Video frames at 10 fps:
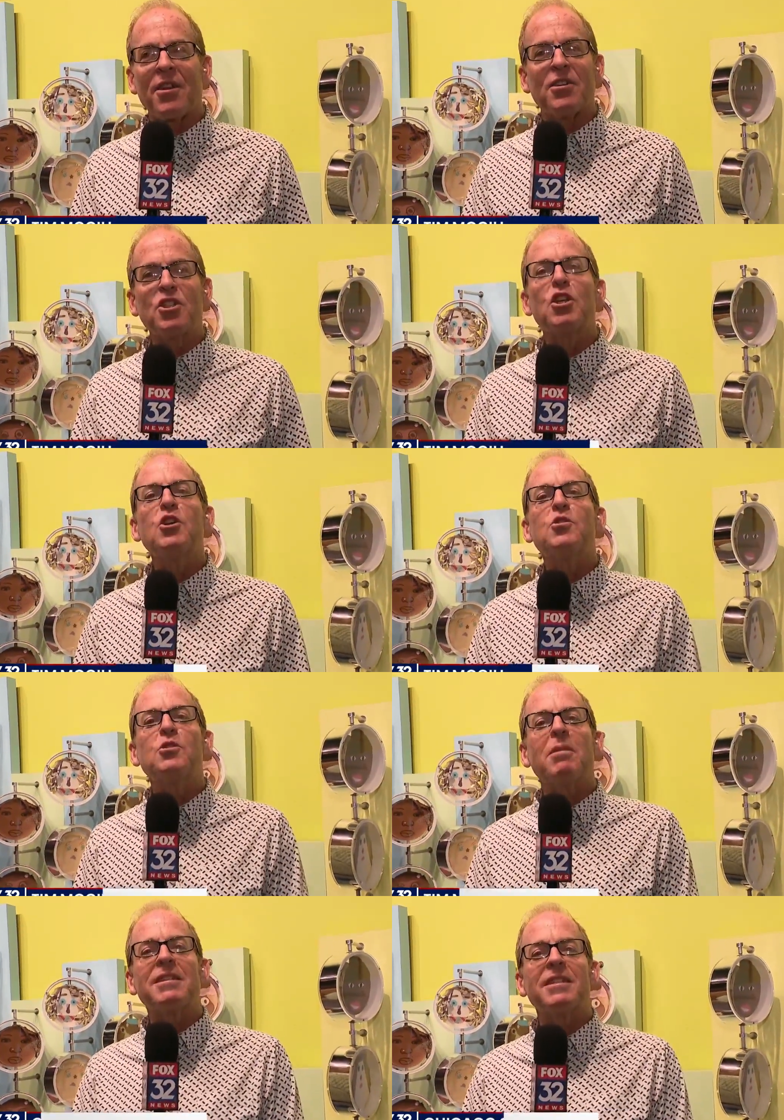You know, it's
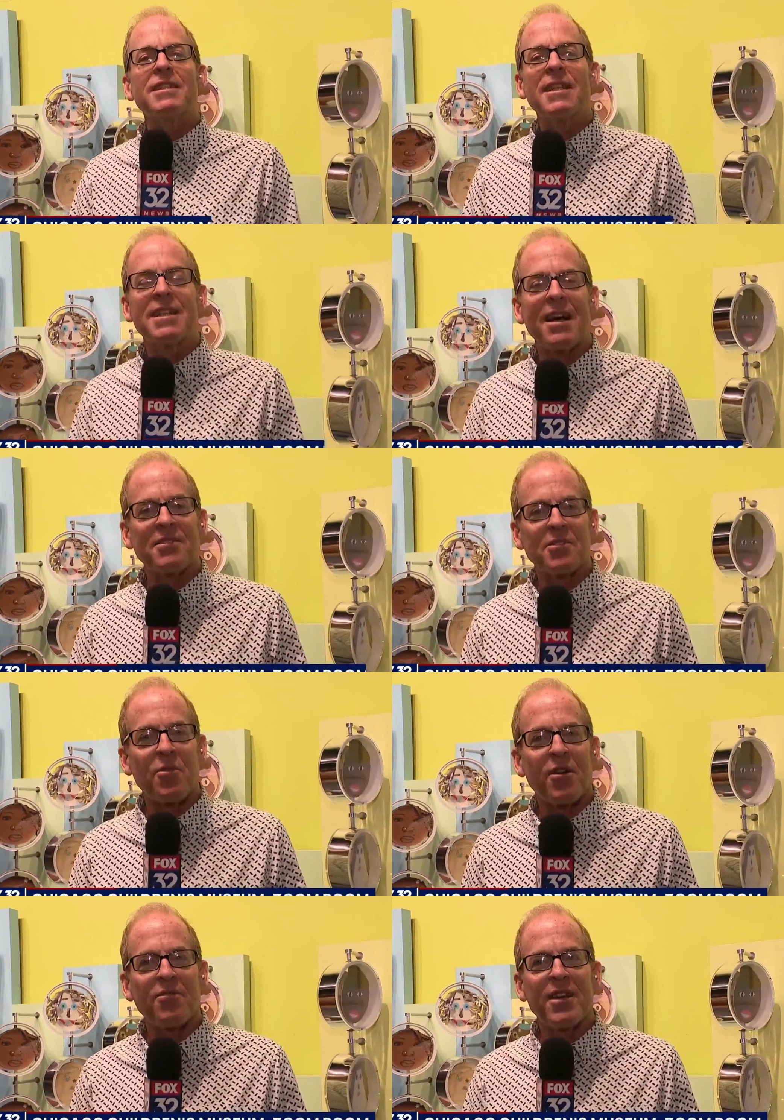huge, about 60,000
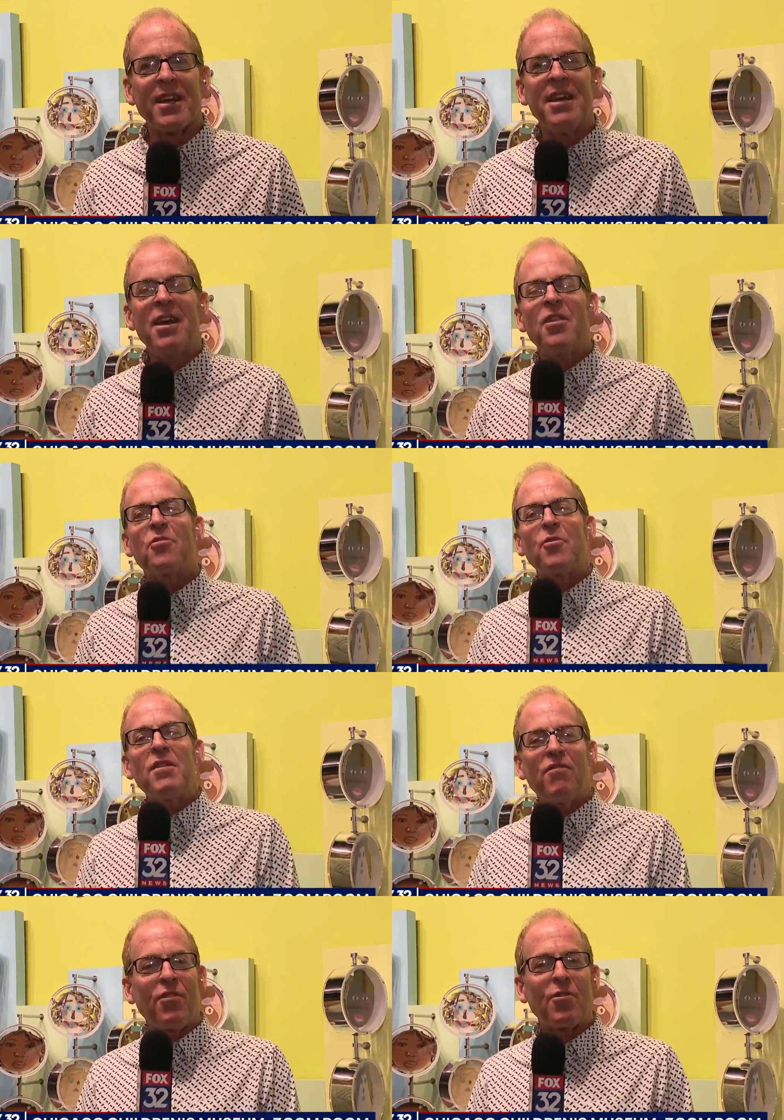square feet,
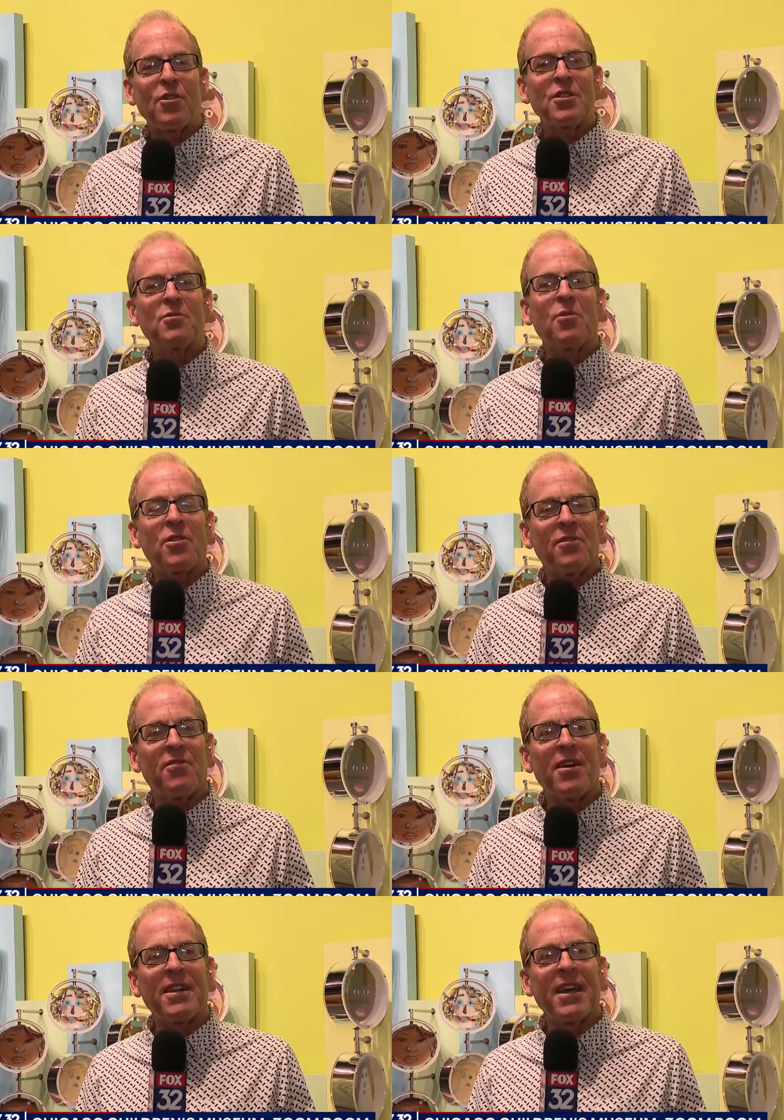three floors worth of
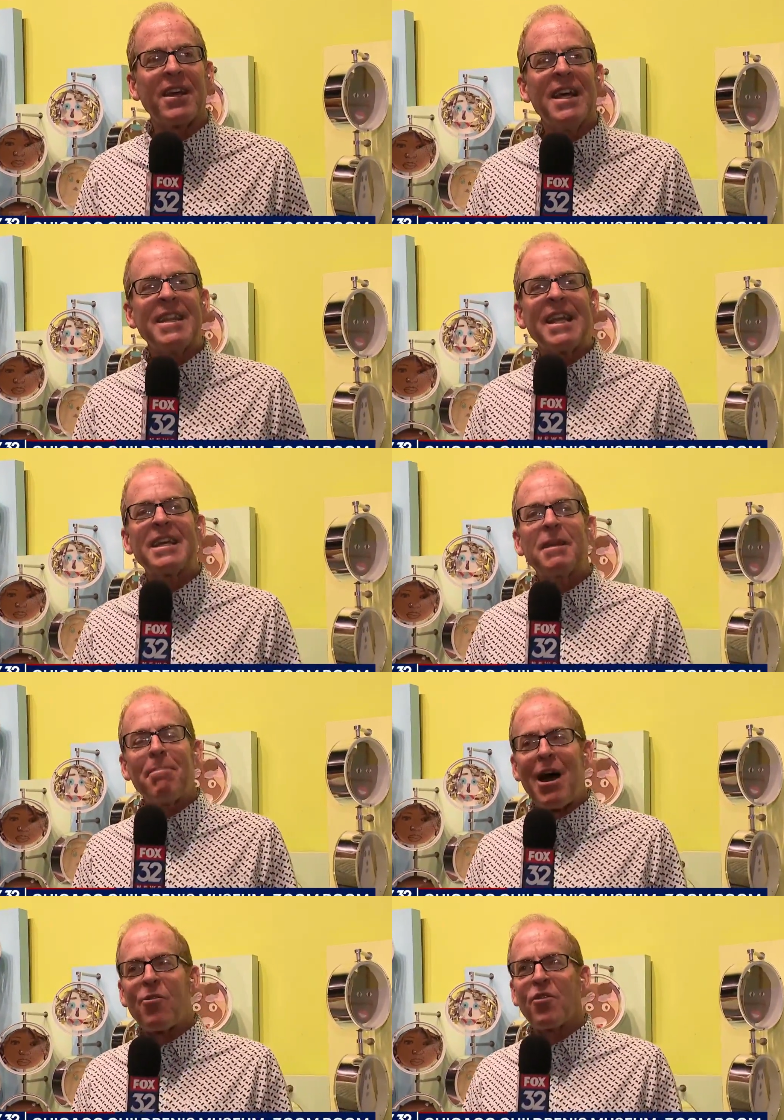fun. They, they like the
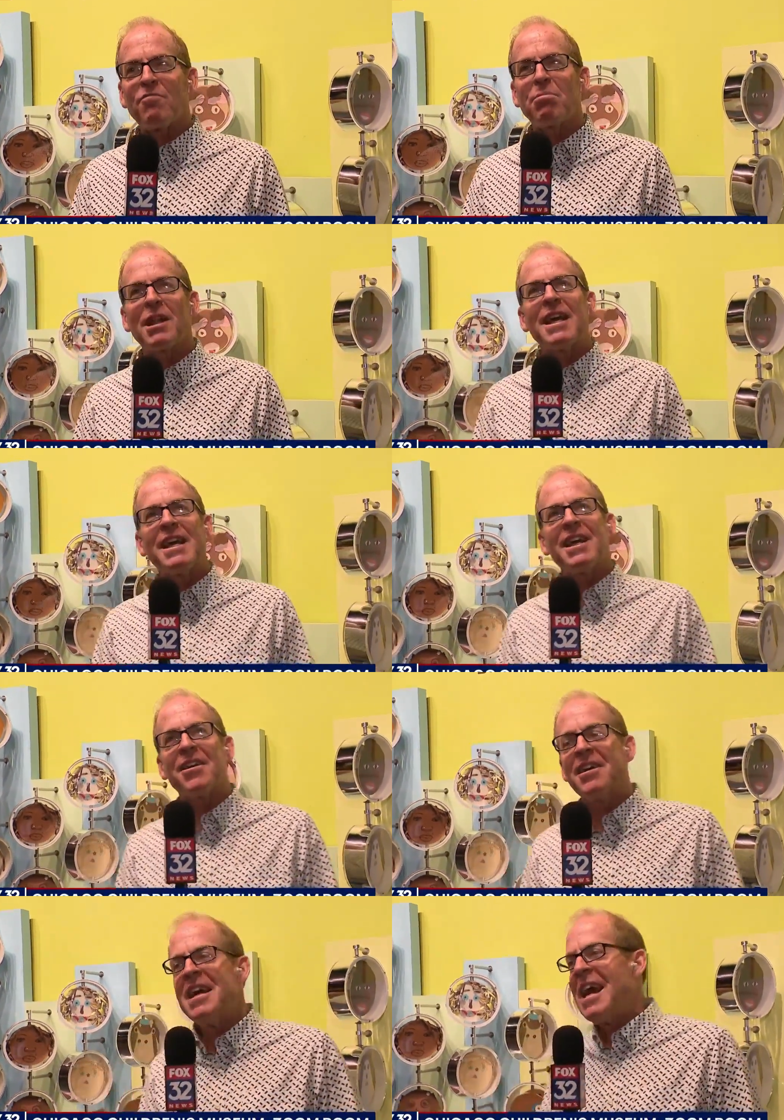power of play here.